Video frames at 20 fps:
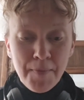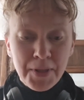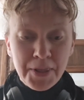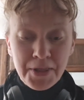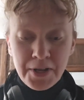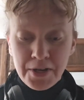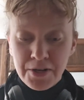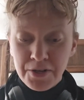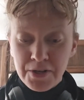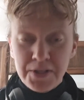
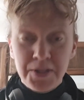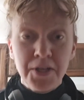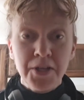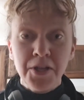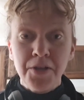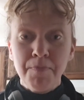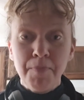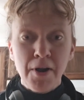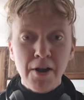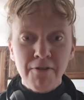but they're
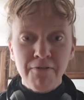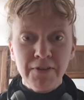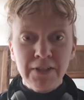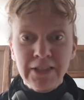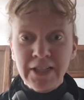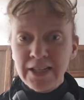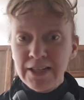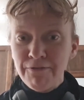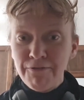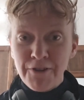still
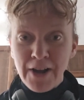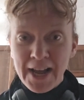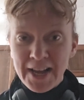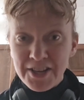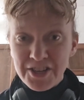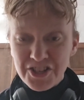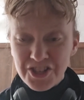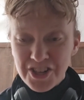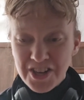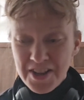perfectly
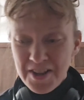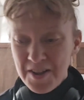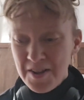fresh.